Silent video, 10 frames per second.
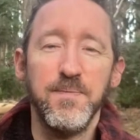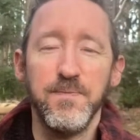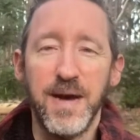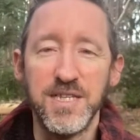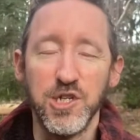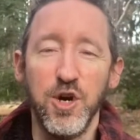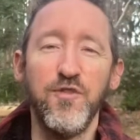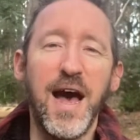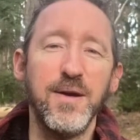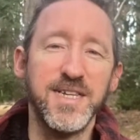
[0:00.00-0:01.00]
myself,
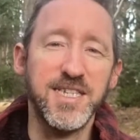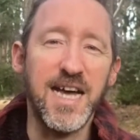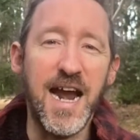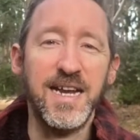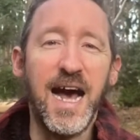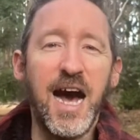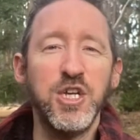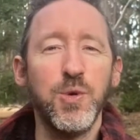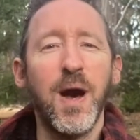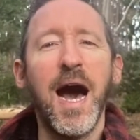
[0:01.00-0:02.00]
I decided I'd
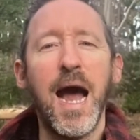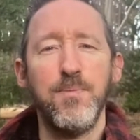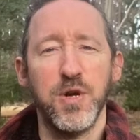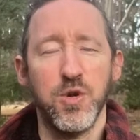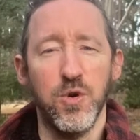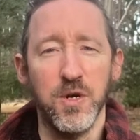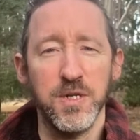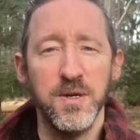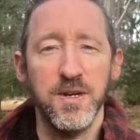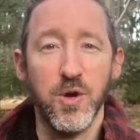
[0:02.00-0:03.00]
do a hybrid
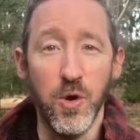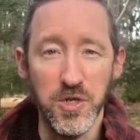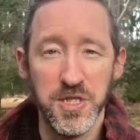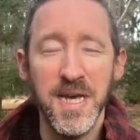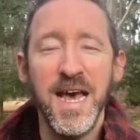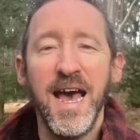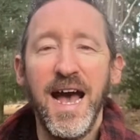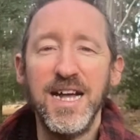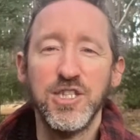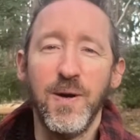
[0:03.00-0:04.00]
course.
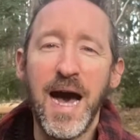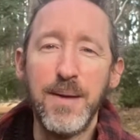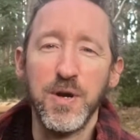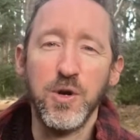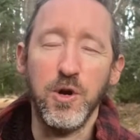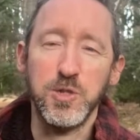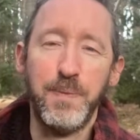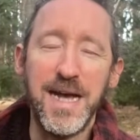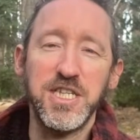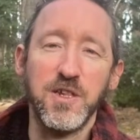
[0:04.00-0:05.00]
And so a hybrid course
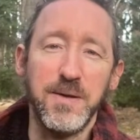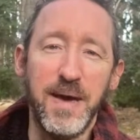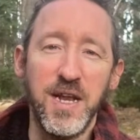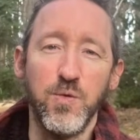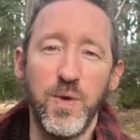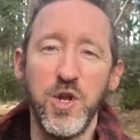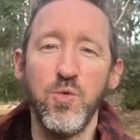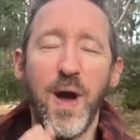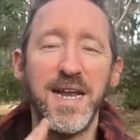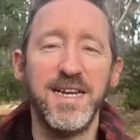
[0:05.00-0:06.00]
basically meant we do
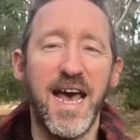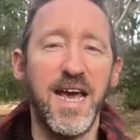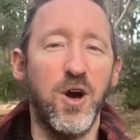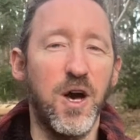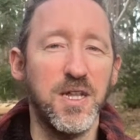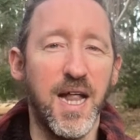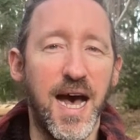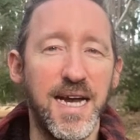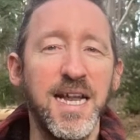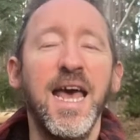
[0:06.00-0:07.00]
one day
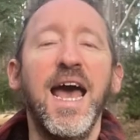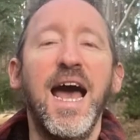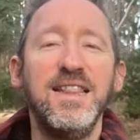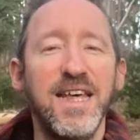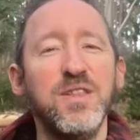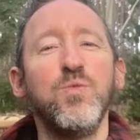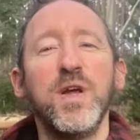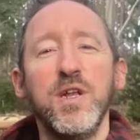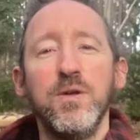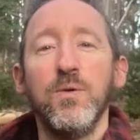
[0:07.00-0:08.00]
online, and then
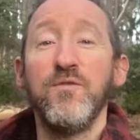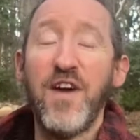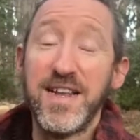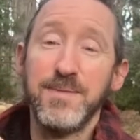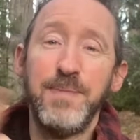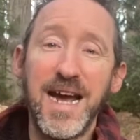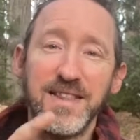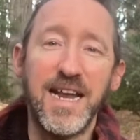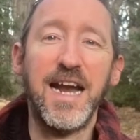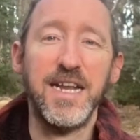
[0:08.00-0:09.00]
in fact, back
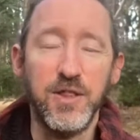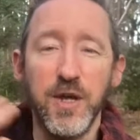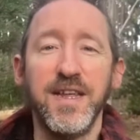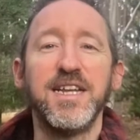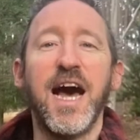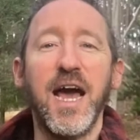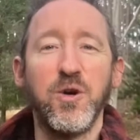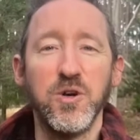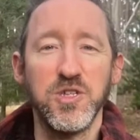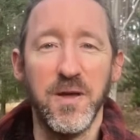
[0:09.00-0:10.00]
then I did the entire
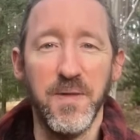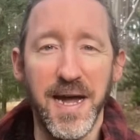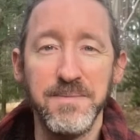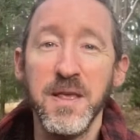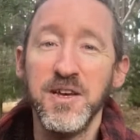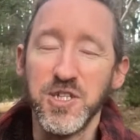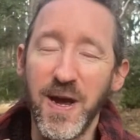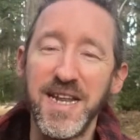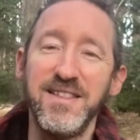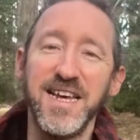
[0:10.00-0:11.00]
course online. So
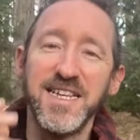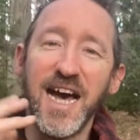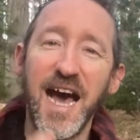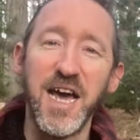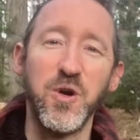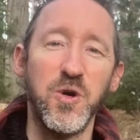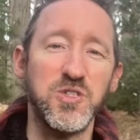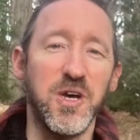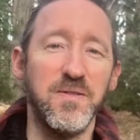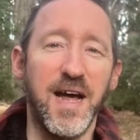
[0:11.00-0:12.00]
I did the entire
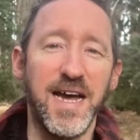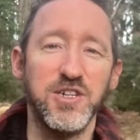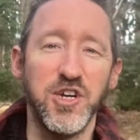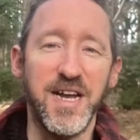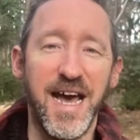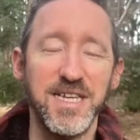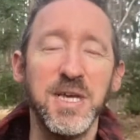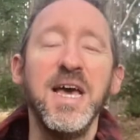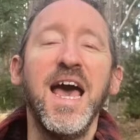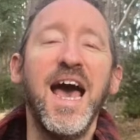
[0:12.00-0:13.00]
course online, 2 days,
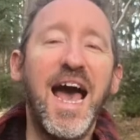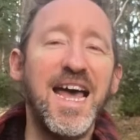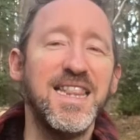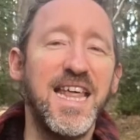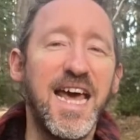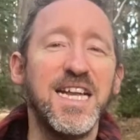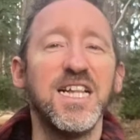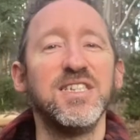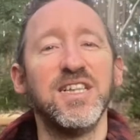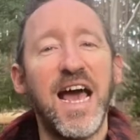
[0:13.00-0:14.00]
and then
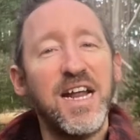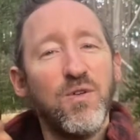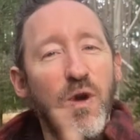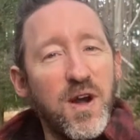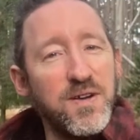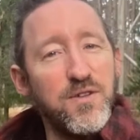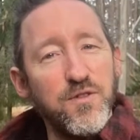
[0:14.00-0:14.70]
later on